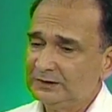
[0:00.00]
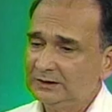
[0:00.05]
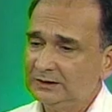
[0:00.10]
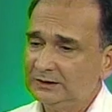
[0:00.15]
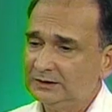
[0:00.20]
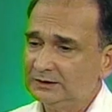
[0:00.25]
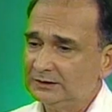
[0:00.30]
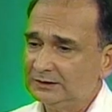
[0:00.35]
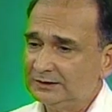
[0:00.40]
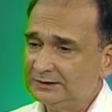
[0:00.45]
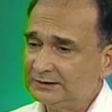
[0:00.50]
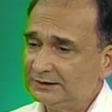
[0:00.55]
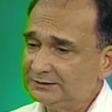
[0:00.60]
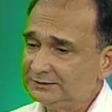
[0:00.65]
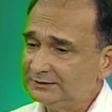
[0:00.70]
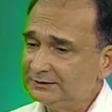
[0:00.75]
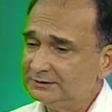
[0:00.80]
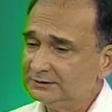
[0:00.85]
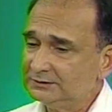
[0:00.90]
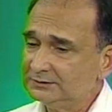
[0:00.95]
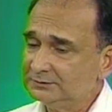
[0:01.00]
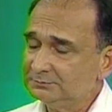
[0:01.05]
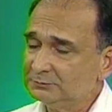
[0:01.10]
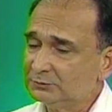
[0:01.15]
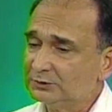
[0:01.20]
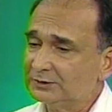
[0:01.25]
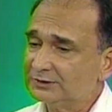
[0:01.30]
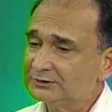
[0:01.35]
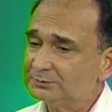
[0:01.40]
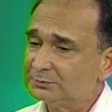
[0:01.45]
And until
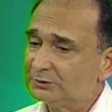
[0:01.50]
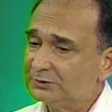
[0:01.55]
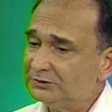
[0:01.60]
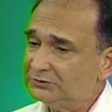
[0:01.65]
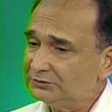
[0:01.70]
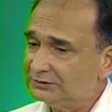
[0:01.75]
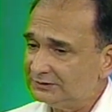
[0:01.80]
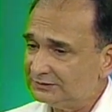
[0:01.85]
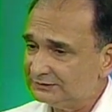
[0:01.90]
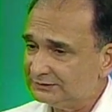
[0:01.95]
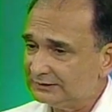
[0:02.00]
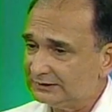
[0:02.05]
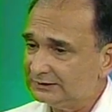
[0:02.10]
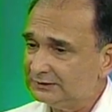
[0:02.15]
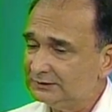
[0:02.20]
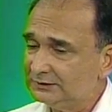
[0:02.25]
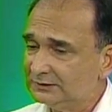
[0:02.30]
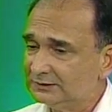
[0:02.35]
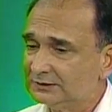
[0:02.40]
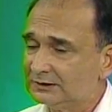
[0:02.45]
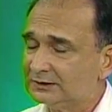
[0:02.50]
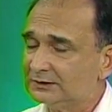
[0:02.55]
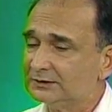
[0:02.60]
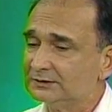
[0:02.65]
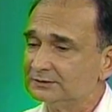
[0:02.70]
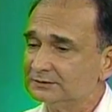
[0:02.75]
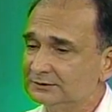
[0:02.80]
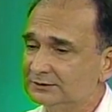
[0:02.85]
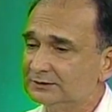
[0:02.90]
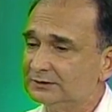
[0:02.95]
more exploration is done, there are